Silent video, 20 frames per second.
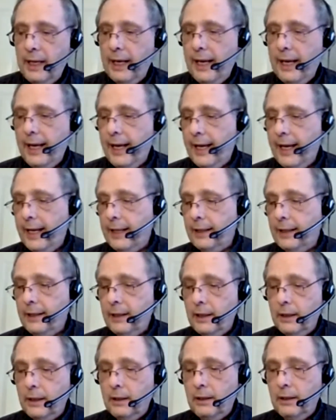And
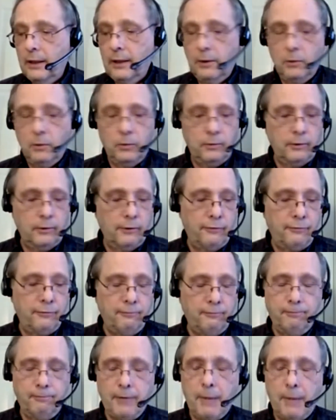uh, if,
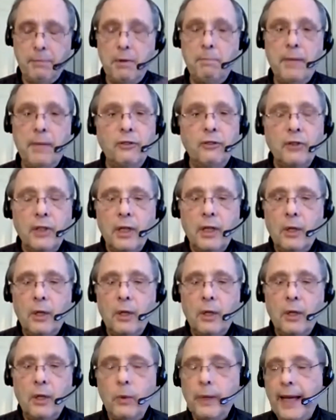a couple of months ago,
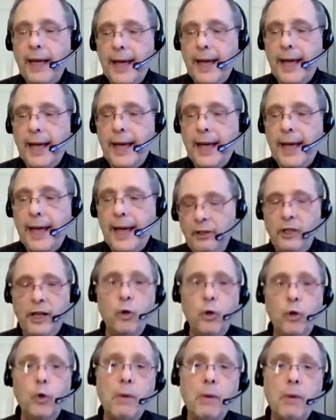we had
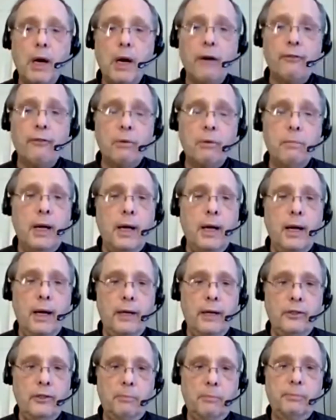Vijay Kumar from
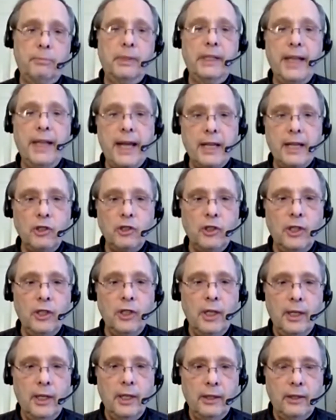Andhra Pradesh
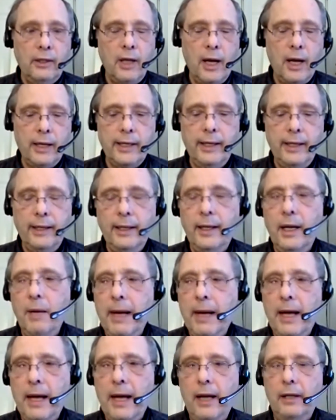talking
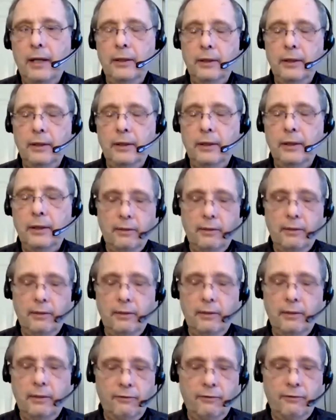about a
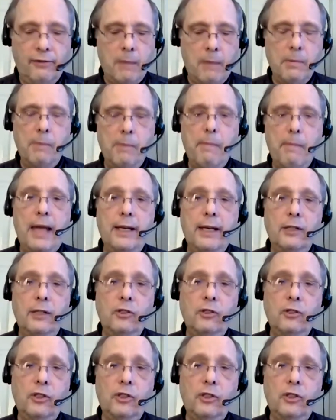farmer
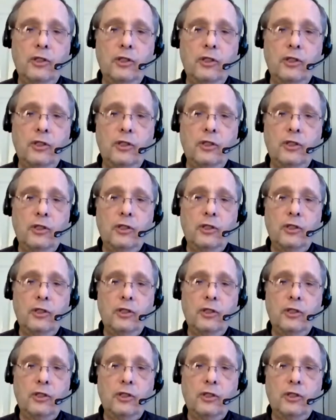managed, uh,